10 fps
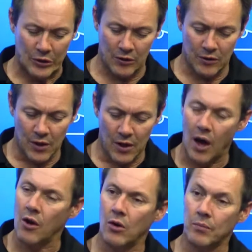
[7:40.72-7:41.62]
So
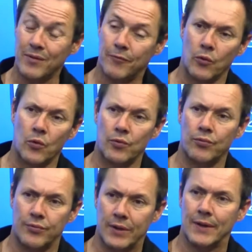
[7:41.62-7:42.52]
how long
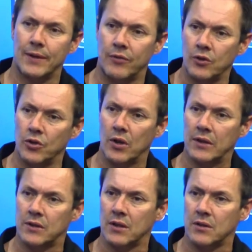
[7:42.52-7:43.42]
before do you
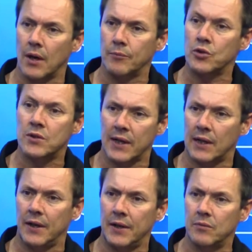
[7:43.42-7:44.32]
guys get time to
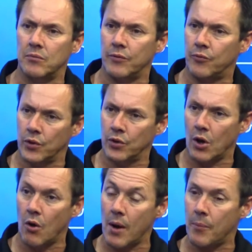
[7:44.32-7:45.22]
settle in when you
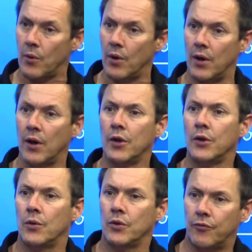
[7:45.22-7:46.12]
go up, or
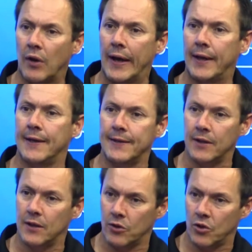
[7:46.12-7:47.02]
you fly in
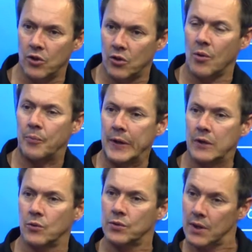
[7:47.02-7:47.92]
and you
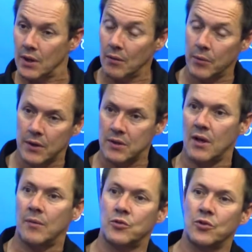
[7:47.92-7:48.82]
compete, or is there a little bit of
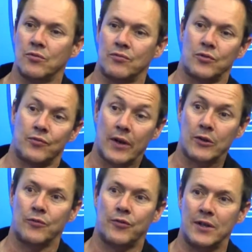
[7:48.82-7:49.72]
time to find
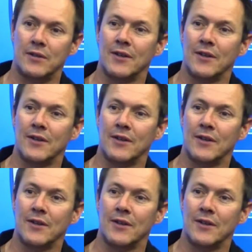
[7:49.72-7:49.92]
your feet?